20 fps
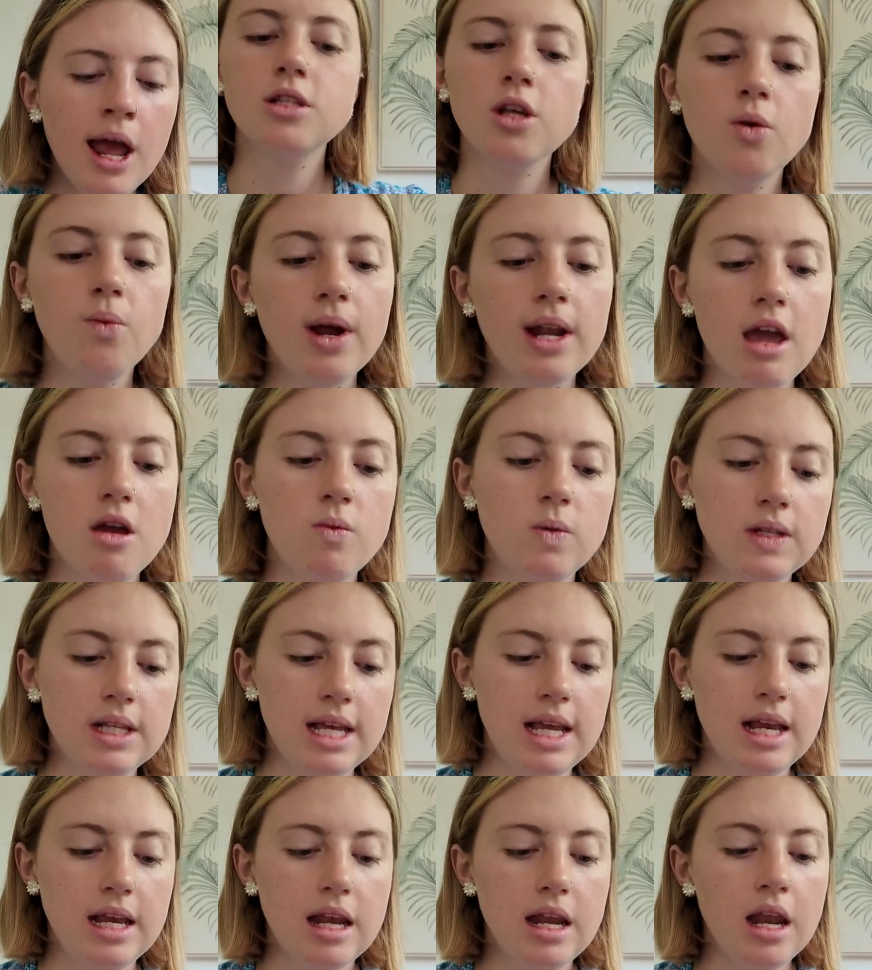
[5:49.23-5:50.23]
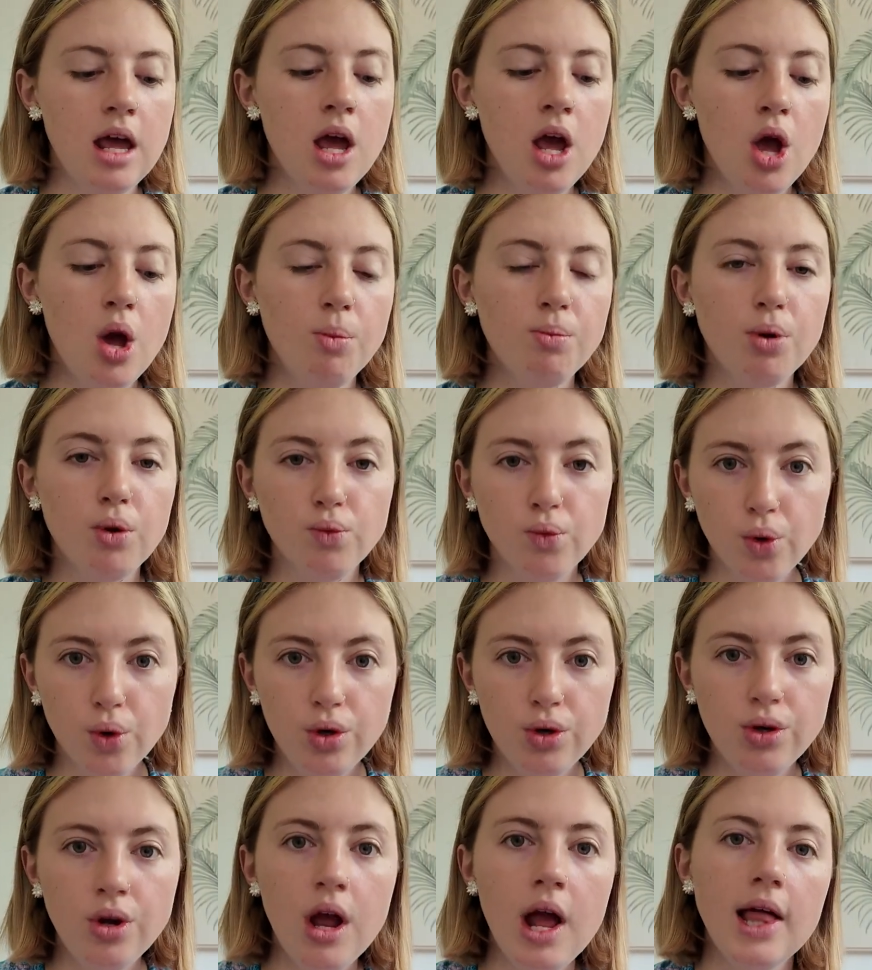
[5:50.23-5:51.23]
So when I was in
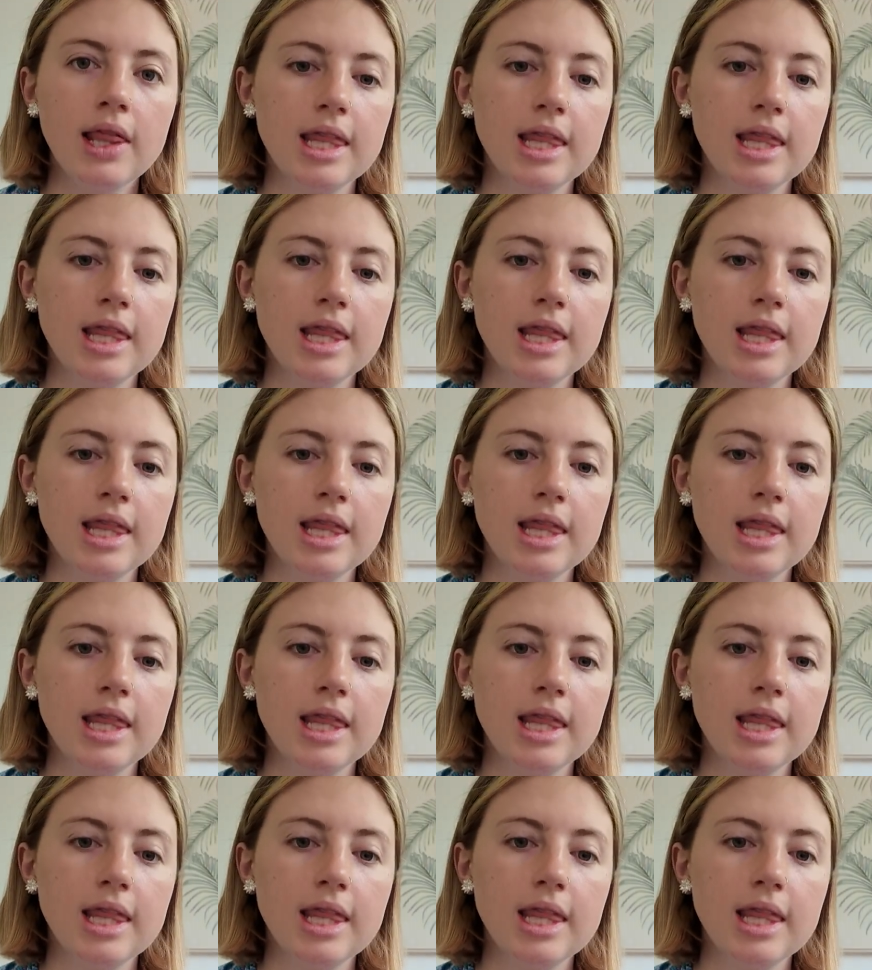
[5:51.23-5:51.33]
Peru,